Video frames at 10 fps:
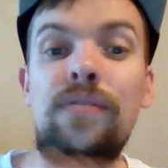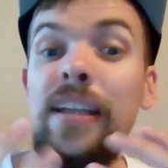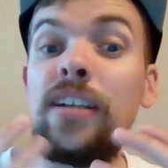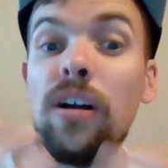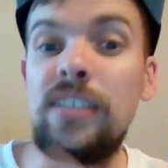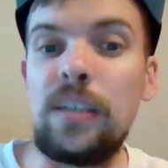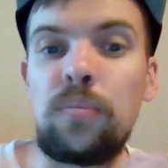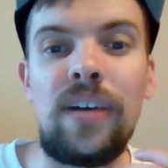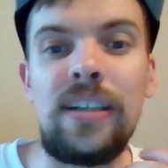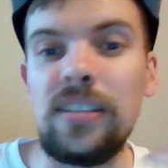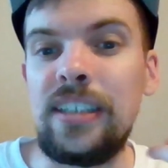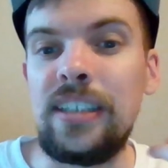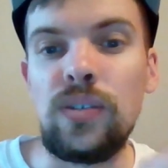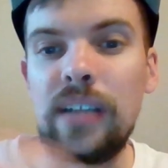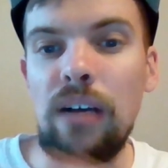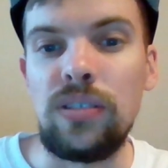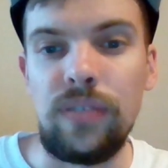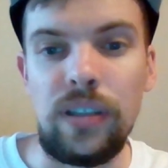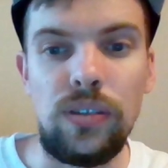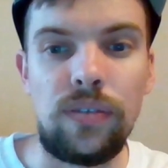cards that provide additional counter
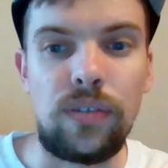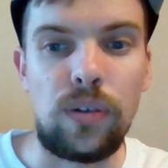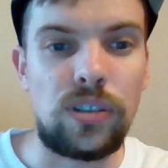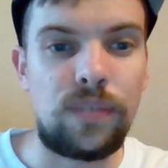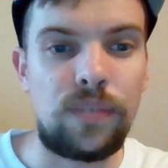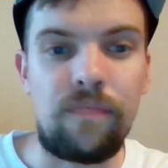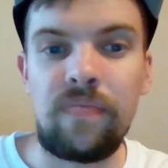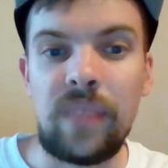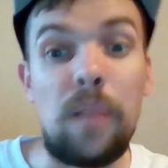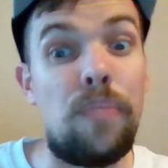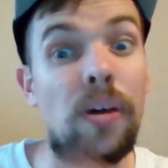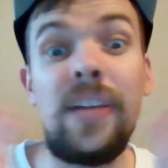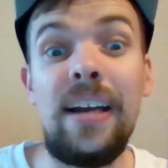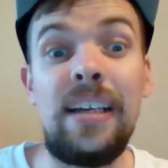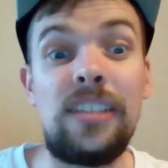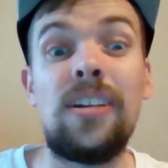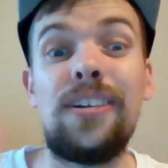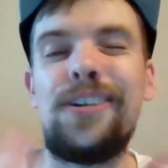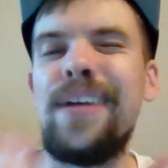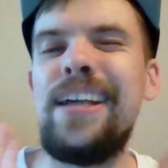value, of course. Bandai has done a
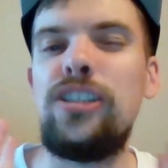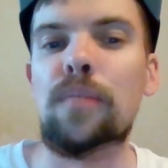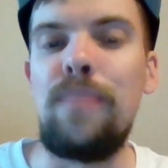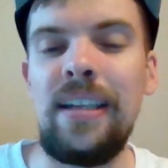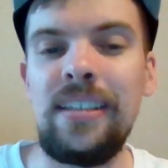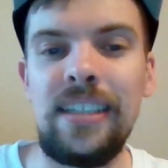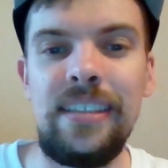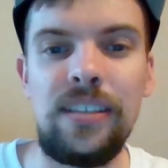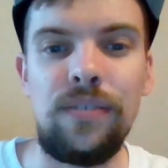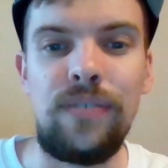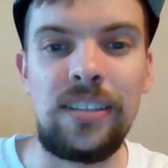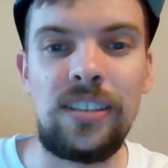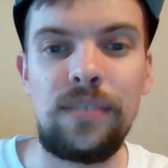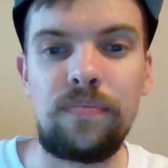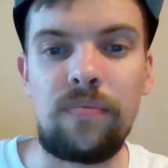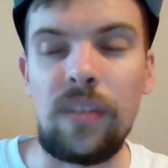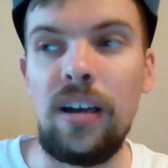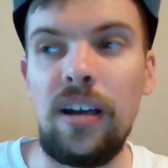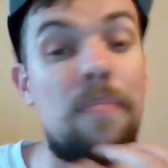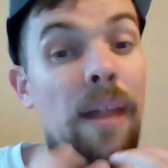great job balancing these events,
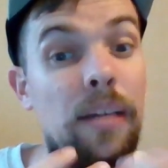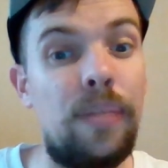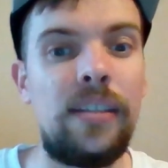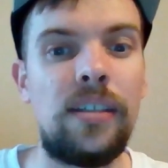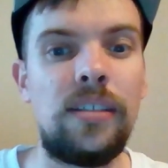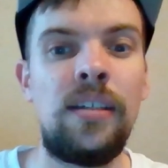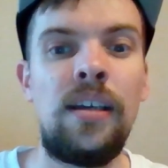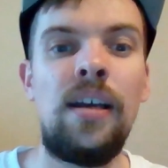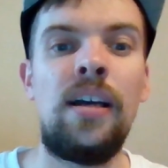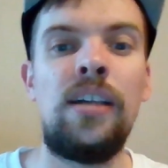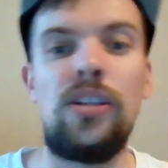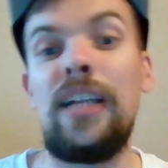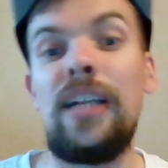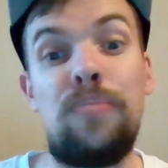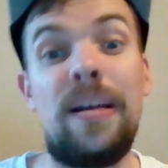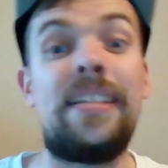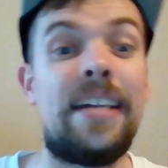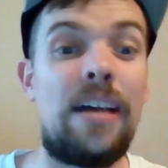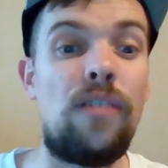in my opinion, so let's break that down